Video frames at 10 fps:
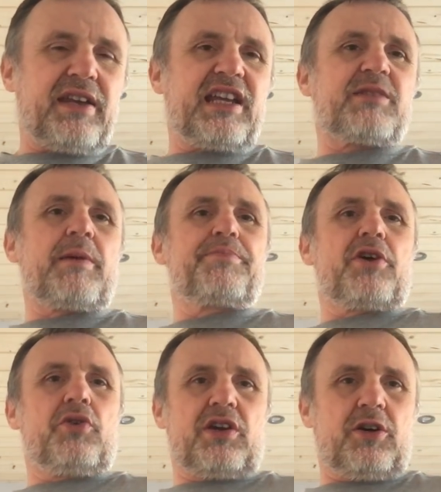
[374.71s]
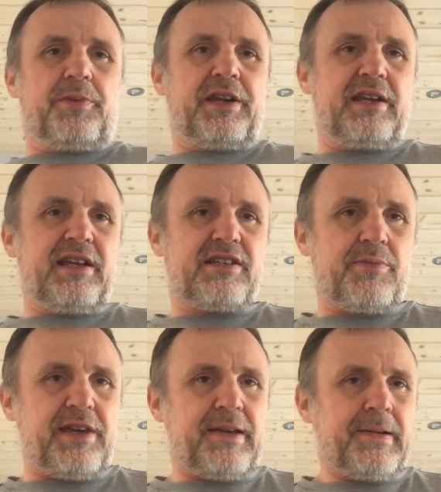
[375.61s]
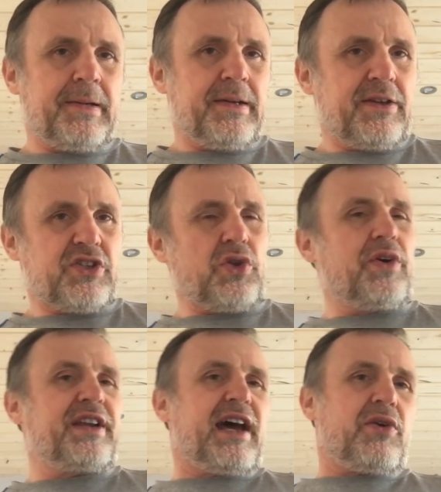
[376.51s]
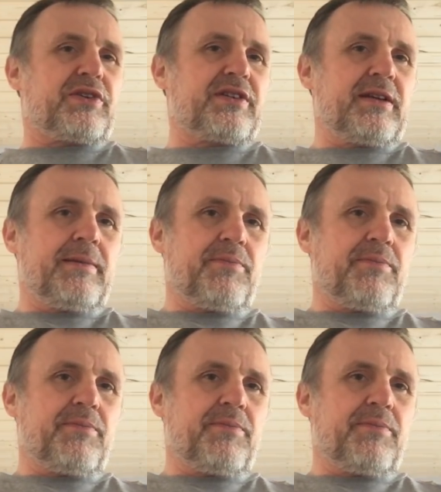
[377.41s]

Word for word: needs to be broken up and it needs to be sorted out.